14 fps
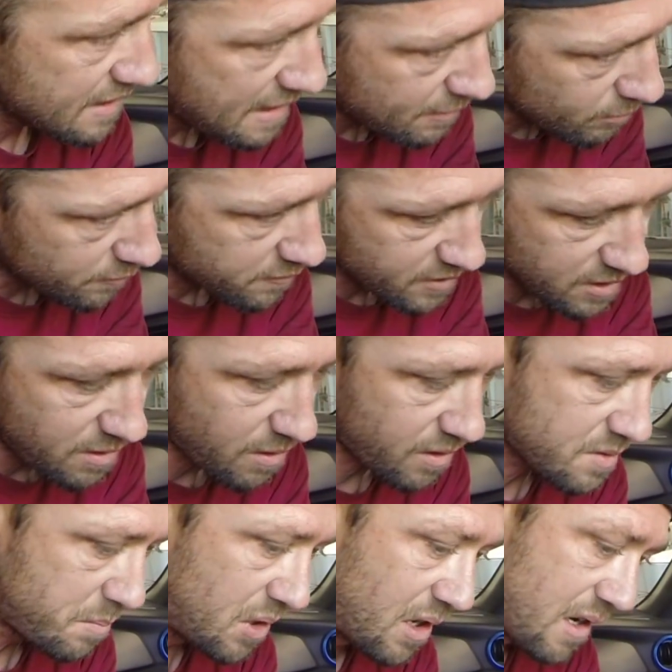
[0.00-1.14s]
angle for the
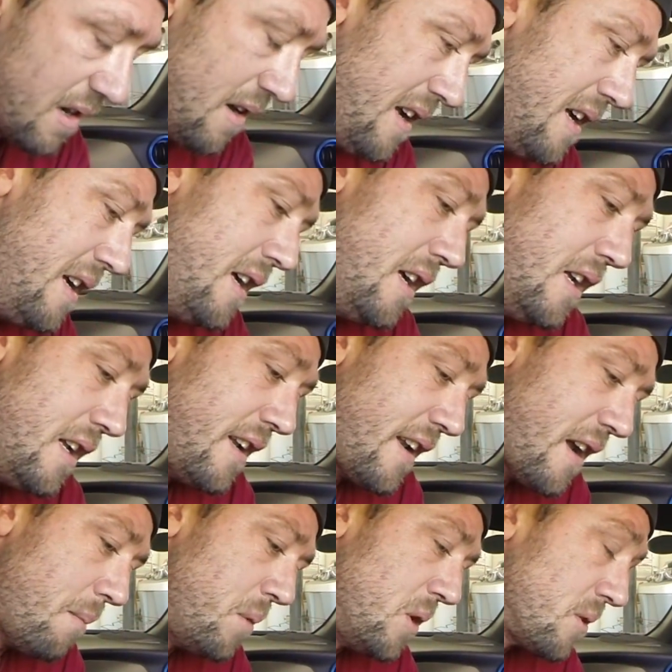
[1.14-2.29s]
harness bar.
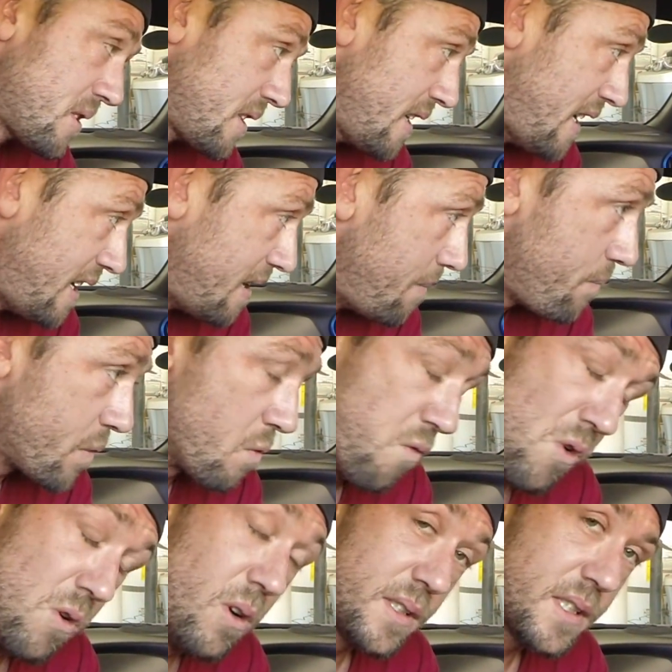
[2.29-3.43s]
Now, most
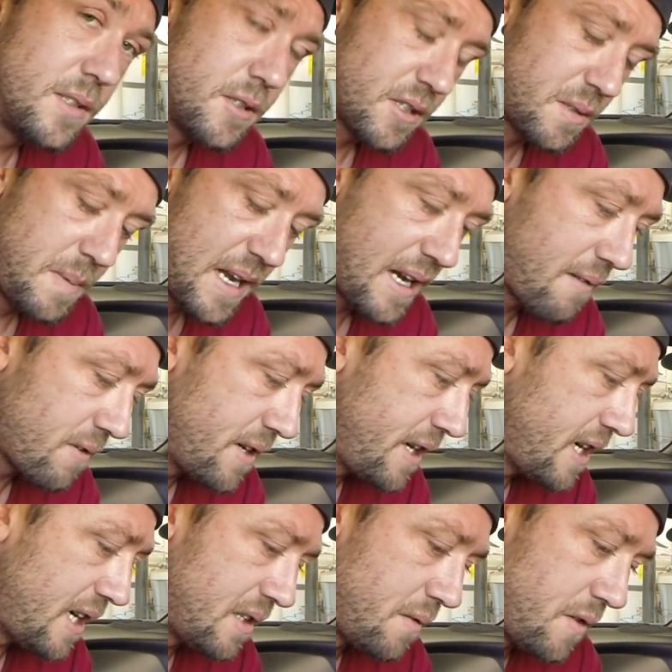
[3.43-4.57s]
rules in just about every
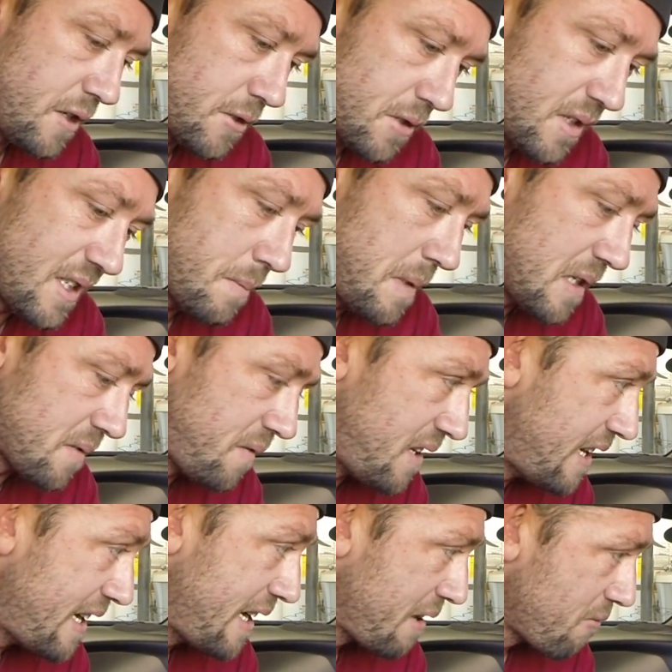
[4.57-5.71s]
division, they
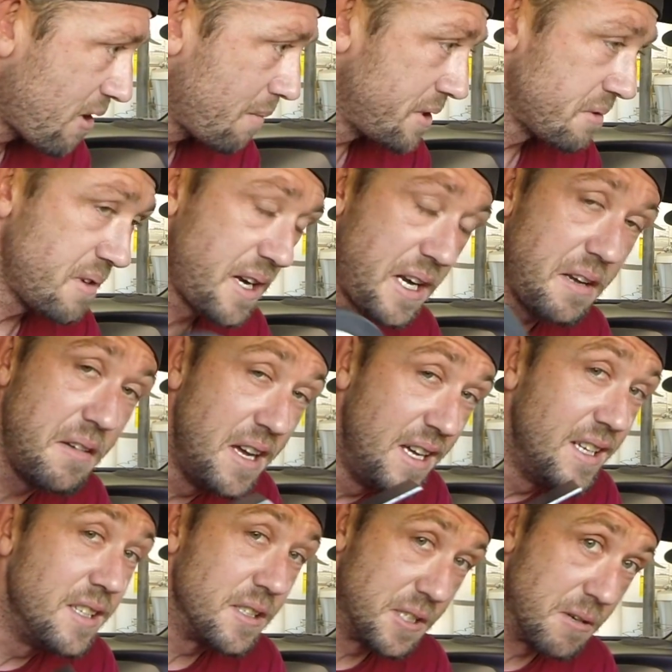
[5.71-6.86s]
specify anywhere between
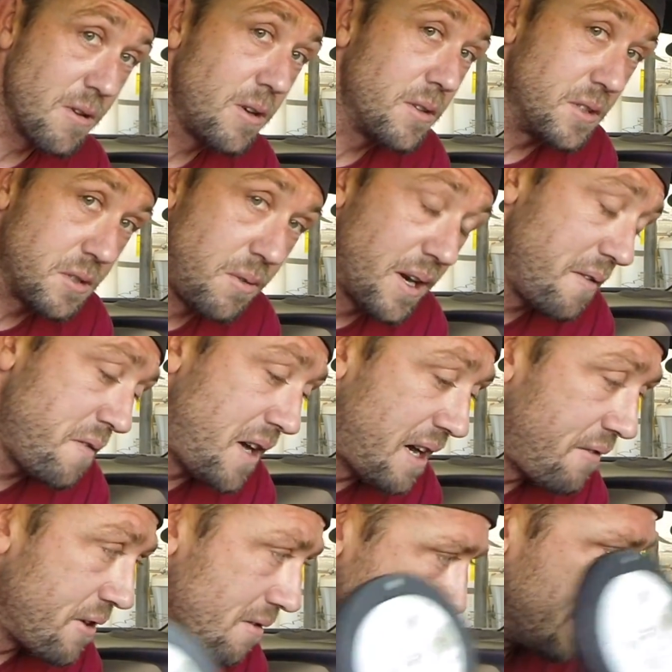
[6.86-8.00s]
0 to
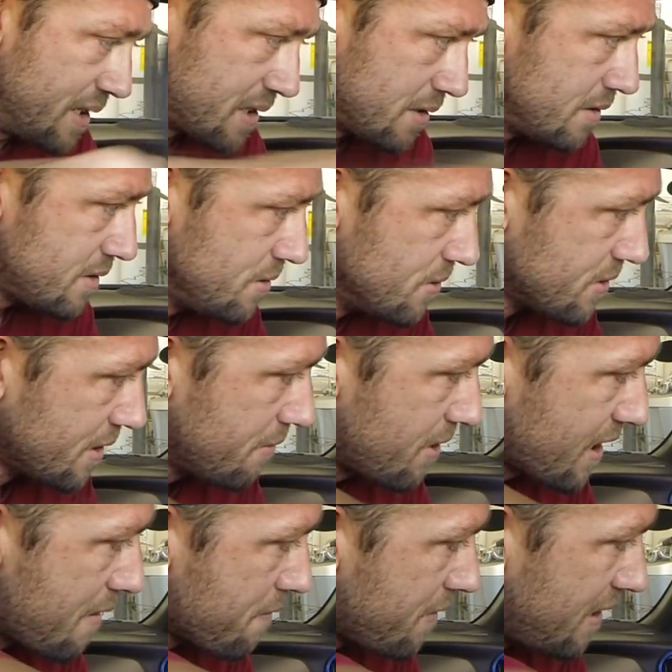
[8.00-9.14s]
25 degrees is usually
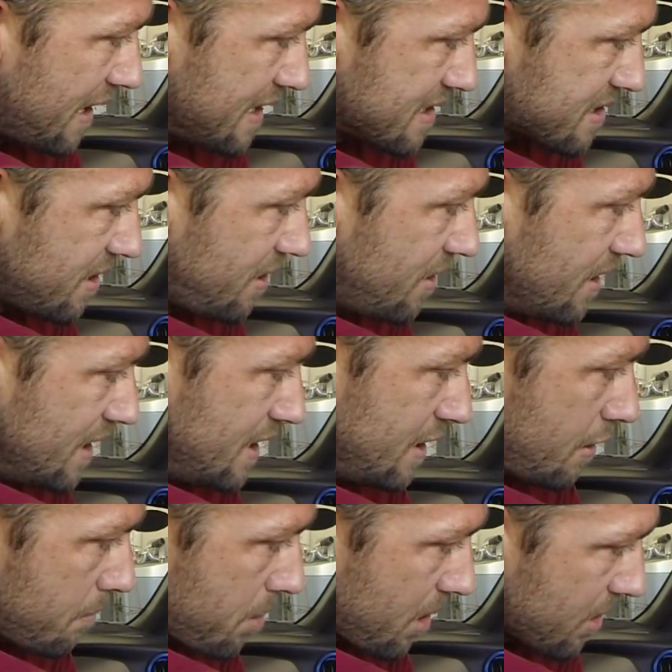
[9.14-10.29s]
what I find. So
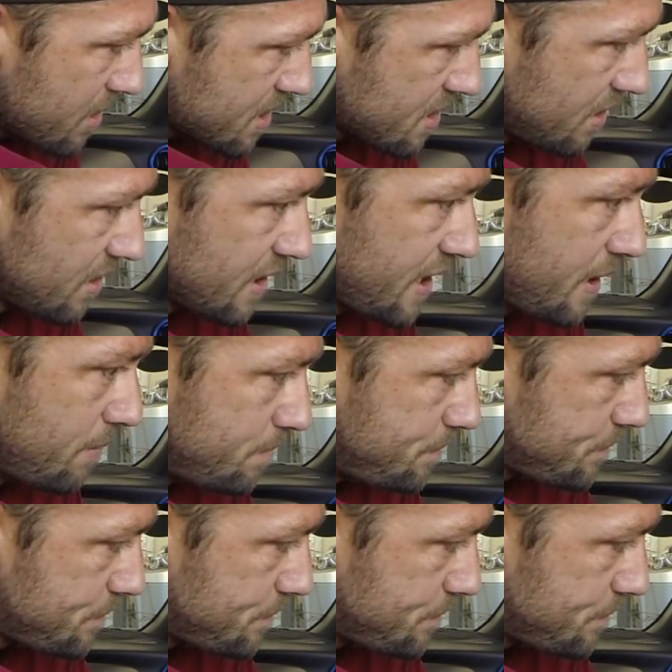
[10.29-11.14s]
personally,